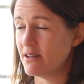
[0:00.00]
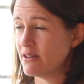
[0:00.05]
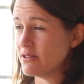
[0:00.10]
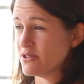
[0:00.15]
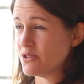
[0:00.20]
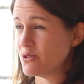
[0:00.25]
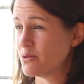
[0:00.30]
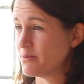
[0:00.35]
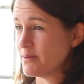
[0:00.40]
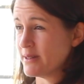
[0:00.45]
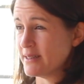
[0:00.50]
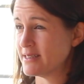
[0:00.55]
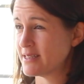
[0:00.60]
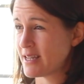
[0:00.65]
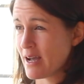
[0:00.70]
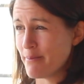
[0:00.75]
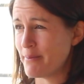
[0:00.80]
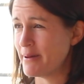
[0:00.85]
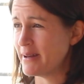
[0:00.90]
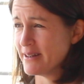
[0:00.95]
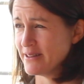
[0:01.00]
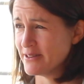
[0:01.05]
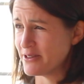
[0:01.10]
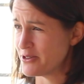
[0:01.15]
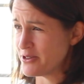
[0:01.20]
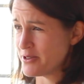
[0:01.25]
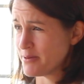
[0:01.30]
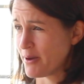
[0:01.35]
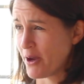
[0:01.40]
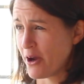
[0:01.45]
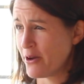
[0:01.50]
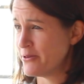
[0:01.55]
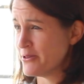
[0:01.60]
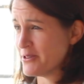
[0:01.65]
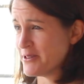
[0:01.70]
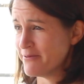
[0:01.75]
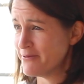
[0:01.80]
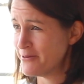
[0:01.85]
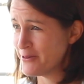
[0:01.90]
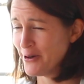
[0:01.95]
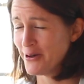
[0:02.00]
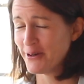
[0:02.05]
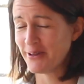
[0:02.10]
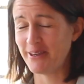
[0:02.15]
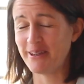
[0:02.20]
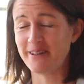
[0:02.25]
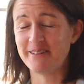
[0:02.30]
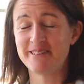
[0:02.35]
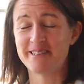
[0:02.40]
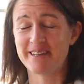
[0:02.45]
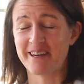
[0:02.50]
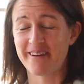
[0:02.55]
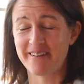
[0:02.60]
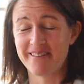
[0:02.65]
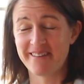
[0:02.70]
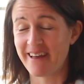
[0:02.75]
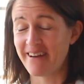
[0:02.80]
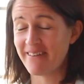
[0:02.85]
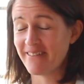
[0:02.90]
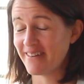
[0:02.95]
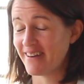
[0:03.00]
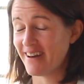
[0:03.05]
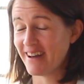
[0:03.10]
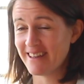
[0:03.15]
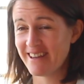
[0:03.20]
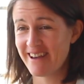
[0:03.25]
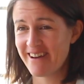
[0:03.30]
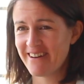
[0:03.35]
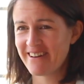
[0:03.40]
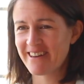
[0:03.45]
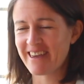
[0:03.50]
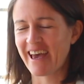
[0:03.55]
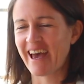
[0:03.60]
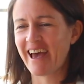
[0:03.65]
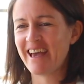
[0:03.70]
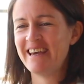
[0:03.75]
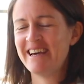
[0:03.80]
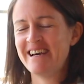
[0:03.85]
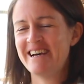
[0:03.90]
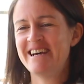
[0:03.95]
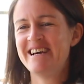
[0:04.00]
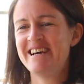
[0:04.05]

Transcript: look, do you want me to come in and do some coaching for you? So, and they were like, yeah, okay.